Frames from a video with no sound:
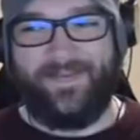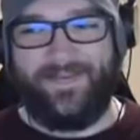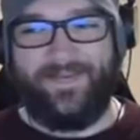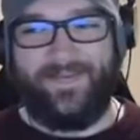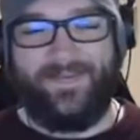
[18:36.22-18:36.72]

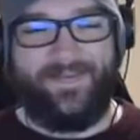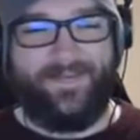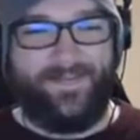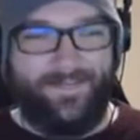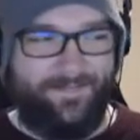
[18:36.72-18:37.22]

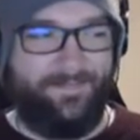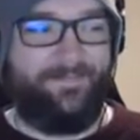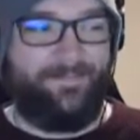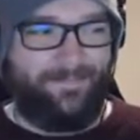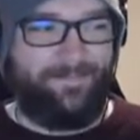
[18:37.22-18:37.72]

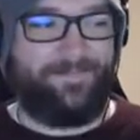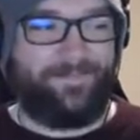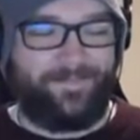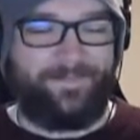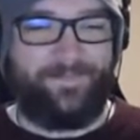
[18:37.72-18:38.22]

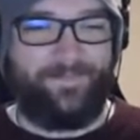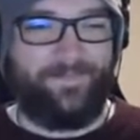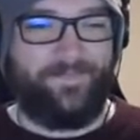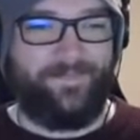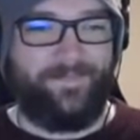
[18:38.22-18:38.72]

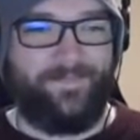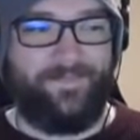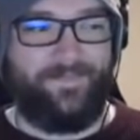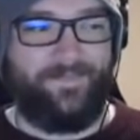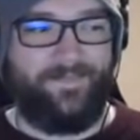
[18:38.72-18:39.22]

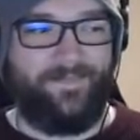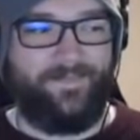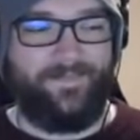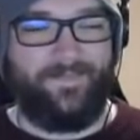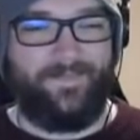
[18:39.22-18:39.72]

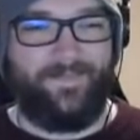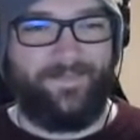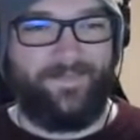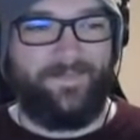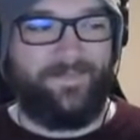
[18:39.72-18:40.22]

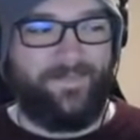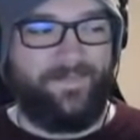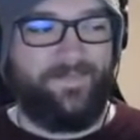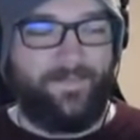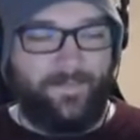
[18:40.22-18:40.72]

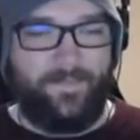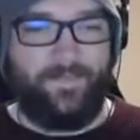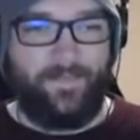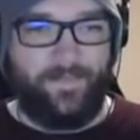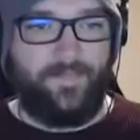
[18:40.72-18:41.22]

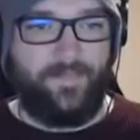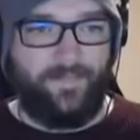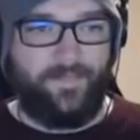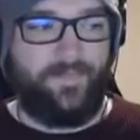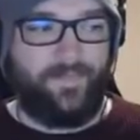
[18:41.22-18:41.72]

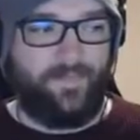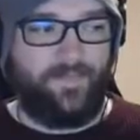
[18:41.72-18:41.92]
(silent)